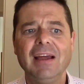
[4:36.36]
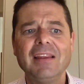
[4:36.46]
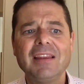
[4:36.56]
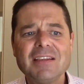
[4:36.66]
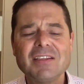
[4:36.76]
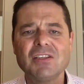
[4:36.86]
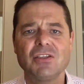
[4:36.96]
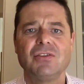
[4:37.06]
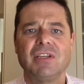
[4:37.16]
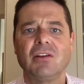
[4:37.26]
These
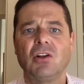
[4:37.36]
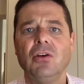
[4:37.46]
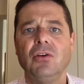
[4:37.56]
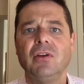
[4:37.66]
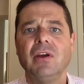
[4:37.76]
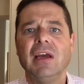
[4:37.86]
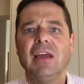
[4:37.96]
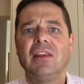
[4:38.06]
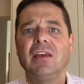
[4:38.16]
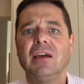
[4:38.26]
issues include
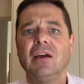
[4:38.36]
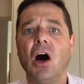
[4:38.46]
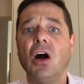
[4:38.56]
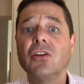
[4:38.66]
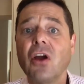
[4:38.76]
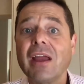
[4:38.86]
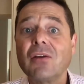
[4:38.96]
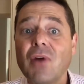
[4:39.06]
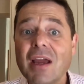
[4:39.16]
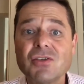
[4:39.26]
the
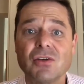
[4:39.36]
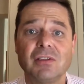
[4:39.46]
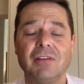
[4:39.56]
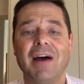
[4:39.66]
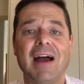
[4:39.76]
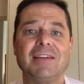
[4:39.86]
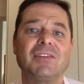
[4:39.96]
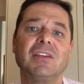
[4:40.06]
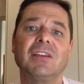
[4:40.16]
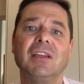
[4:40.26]
ongoing racial
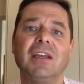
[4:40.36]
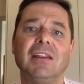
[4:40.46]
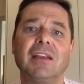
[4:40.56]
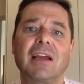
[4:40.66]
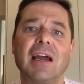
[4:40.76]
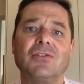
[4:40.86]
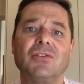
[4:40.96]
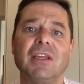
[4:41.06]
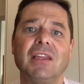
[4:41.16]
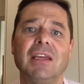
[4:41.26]
divides in the
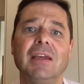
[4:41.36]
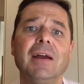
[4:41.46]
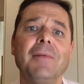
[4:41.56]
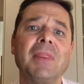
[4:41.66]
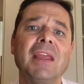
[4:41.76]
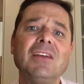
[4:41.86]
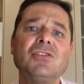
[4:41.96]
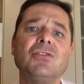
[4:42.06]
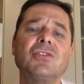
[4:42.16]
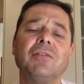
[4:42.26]
country, the
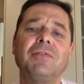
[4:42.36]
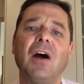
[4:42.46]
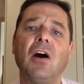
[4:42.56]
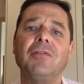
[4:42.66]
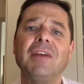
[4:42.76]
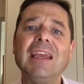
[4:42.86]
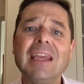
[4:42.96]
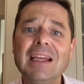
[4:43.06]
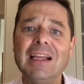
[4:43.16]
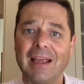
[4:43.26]
issues of
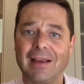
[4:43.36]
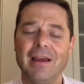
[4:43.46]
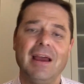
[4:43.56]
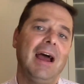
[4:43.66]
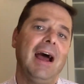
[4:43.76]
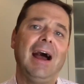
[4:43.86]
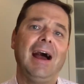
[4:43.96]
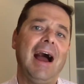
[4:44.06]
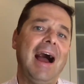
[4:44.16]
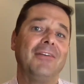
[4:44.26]
healing
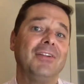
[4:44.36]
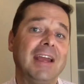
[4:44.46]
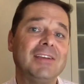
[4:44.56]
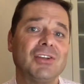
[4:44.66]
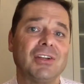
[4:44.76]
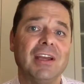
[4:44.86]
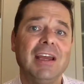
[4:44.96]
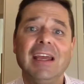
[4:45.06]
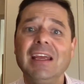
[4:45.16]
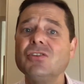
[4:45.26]
our nation,
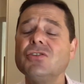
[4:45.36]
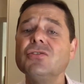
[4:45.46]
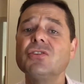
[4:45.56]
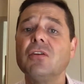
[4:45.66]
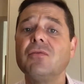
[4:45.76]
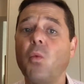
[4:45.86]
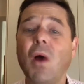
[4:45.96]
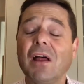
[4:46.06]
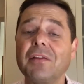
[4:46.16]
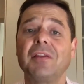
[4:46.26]
issues of
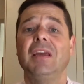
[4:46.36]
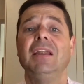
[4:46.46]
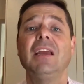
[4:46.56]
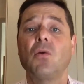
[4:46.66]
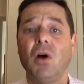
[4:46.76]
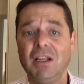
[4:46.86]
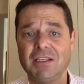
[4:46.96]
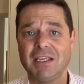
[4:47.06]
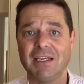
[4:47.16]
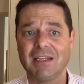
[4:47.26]
wealth
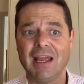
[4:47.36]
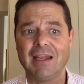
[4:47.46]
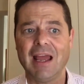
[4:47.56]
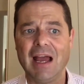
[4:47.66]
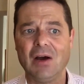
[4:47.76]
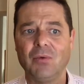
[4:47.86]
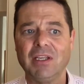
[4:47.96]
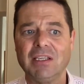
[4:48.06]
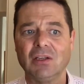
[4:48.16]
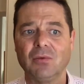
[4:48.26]
inequality and how we
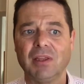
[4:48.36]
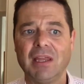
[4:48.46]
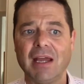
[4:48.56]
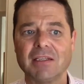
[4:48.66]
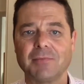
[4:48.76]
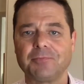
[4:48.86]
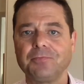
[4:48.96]
deal with that.